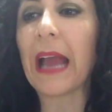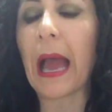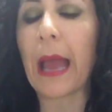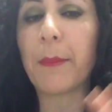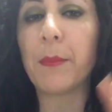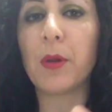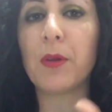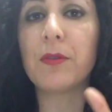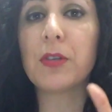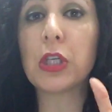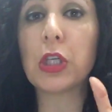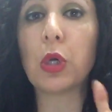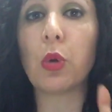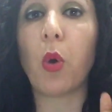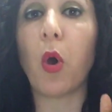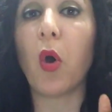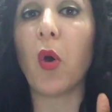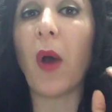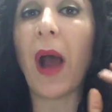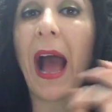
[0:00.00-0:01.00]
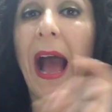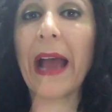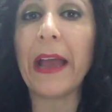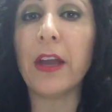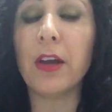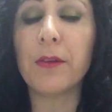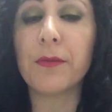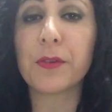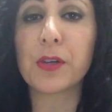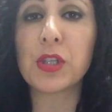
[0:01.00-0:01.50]
I moved to
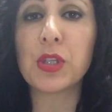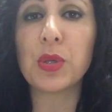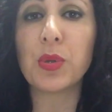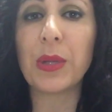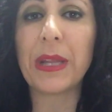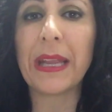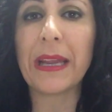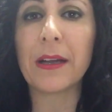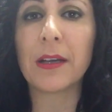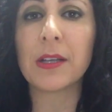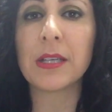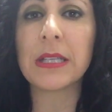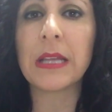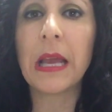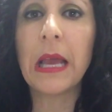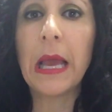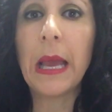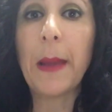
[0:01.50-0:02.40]
Ohio for 2 years,